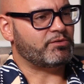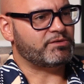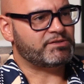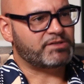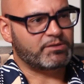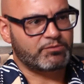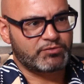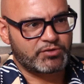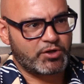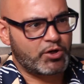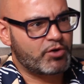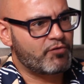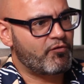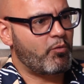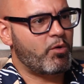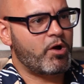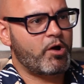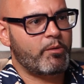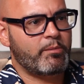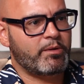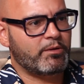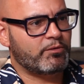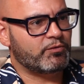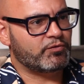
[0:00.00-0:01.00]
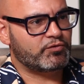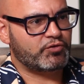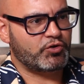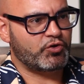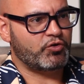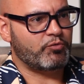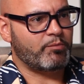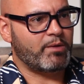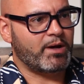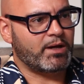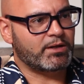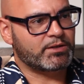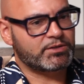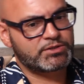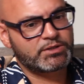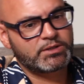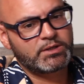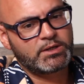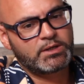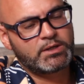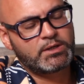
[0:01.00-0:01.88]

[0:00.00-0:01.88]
They said it was overwhelming. It was too much.